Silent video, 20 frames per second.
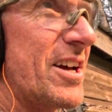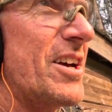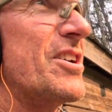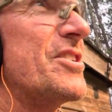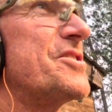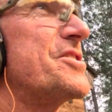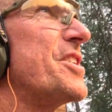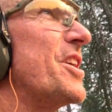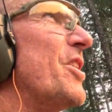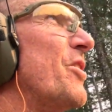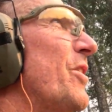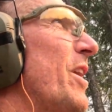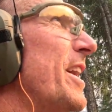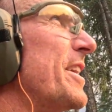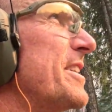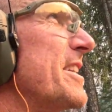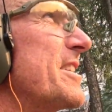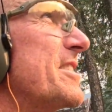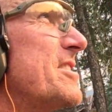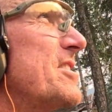So I
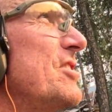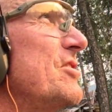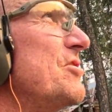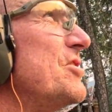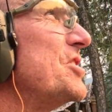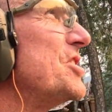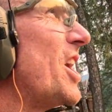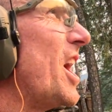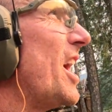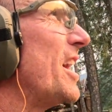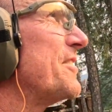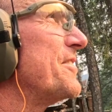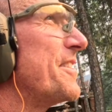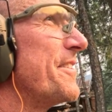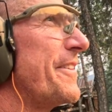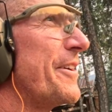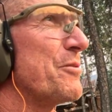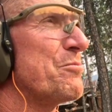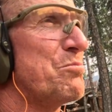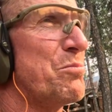did 2 shots
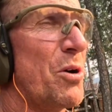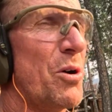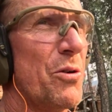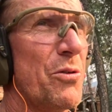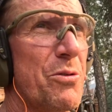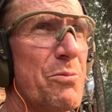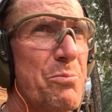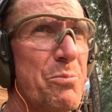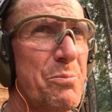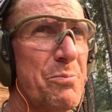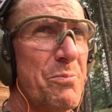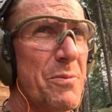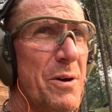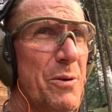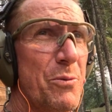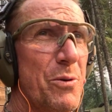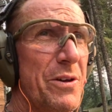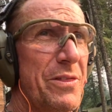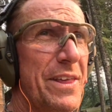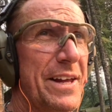and they're both
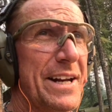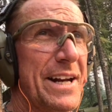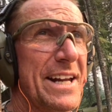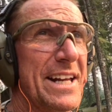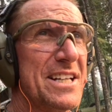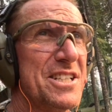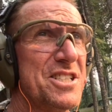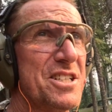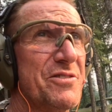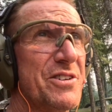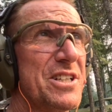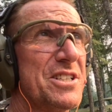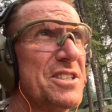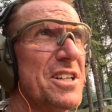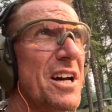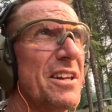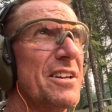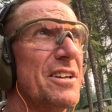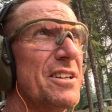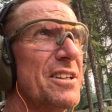within an inch of each
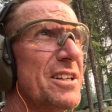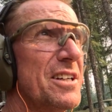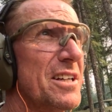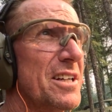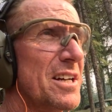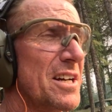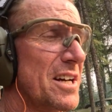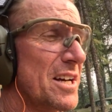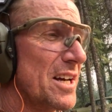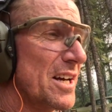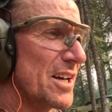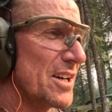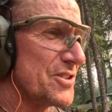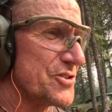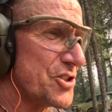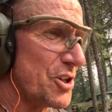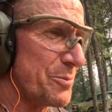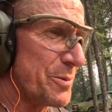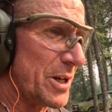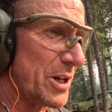other.
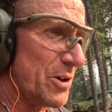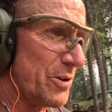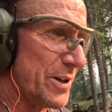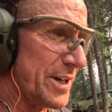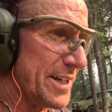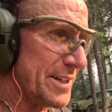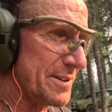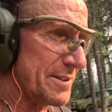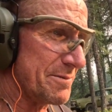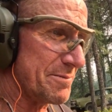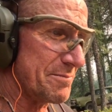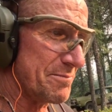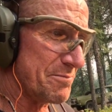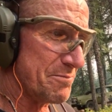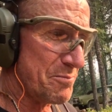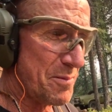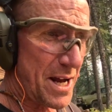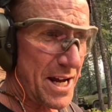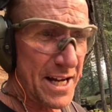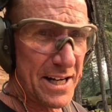So I'm going to go ahead and
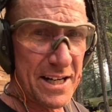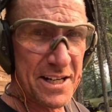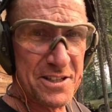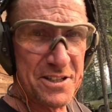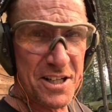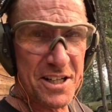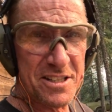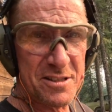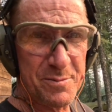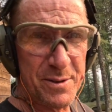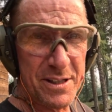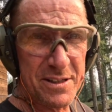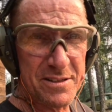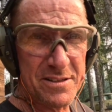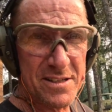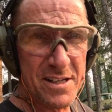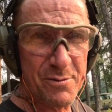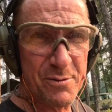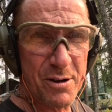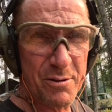make an adjustment and
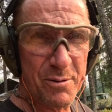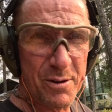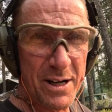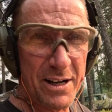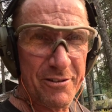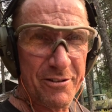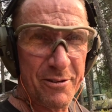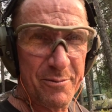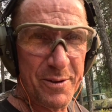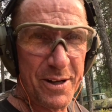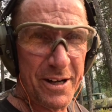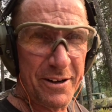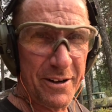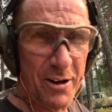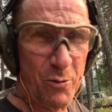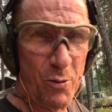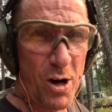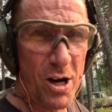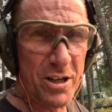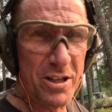see where we're at from there. And
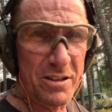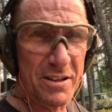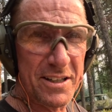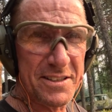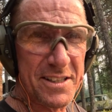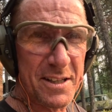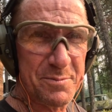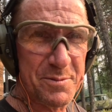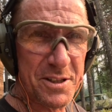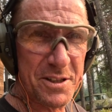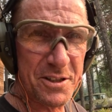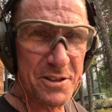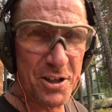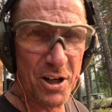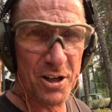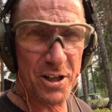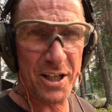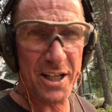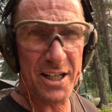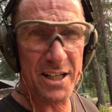I'll walk you guys up to the
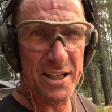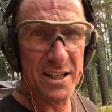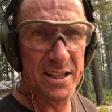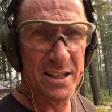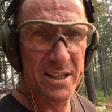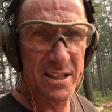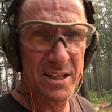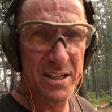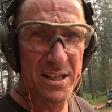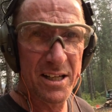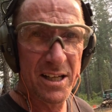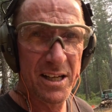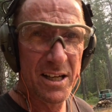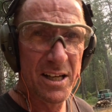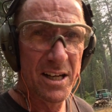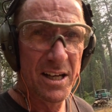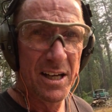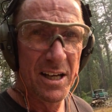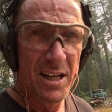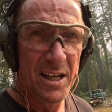target
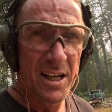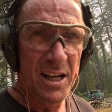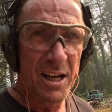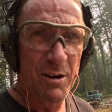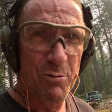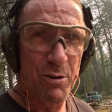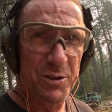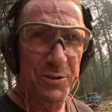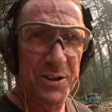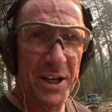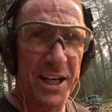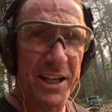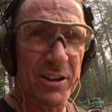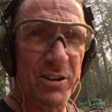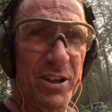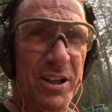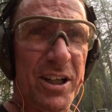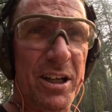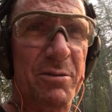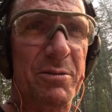and we'll take a
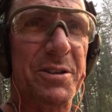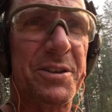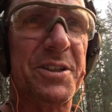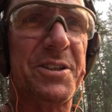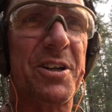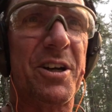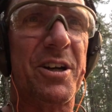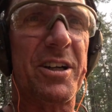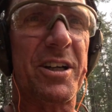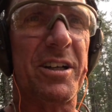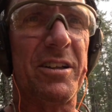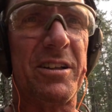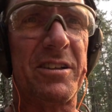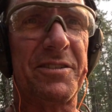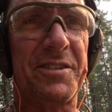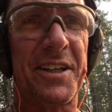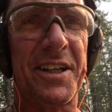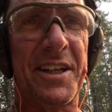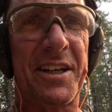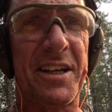look at what the target
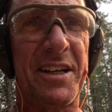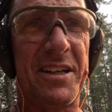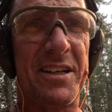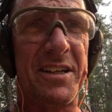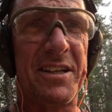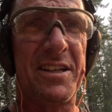looks like.